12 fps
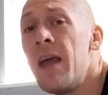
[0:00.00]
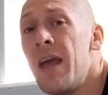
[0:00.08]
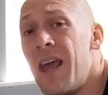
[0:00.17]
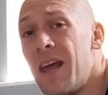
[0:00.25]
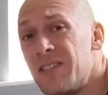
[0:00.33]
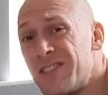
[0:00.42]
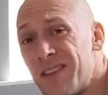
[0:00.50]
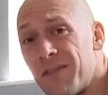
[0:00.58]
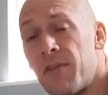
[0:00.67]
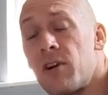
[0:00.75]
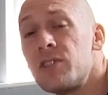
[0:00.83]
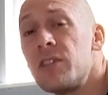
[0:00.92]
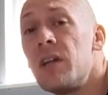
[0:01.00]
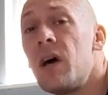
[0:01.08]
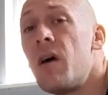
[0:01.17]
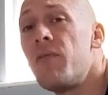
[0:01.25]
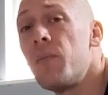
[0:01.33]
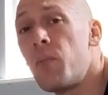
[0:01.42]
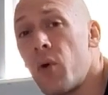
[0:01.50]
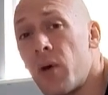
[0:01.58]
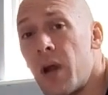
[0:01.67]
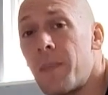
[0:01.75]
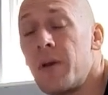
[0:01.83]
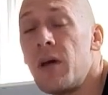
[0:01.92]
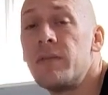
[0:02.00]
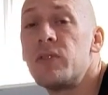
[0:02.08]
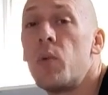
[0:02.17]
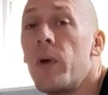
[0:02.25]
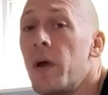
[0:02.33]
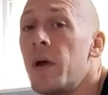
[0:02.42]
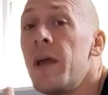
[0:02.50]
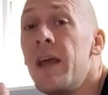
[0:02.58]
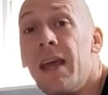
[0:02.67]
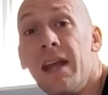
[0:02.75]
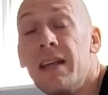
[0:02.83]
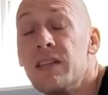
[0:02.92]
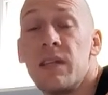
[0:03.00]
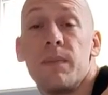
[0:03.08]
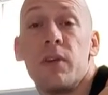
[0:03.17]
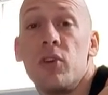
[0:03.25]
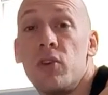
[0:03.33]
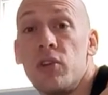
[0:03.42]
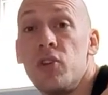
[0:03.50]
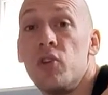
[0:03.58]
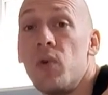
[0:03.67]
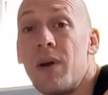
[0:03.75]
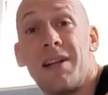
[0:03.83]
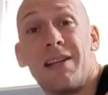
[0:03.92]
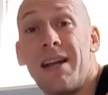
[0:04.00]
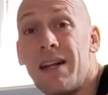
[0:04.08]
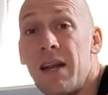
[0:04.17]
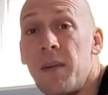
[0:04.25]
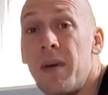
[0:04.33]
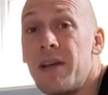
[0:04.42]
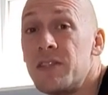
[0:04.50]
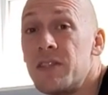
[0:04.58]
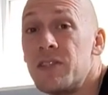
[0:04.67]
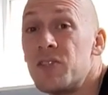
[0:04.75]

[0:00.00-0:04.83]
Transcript: It's diverse enough and broken up enough to where it is something you can do on a day to day basis.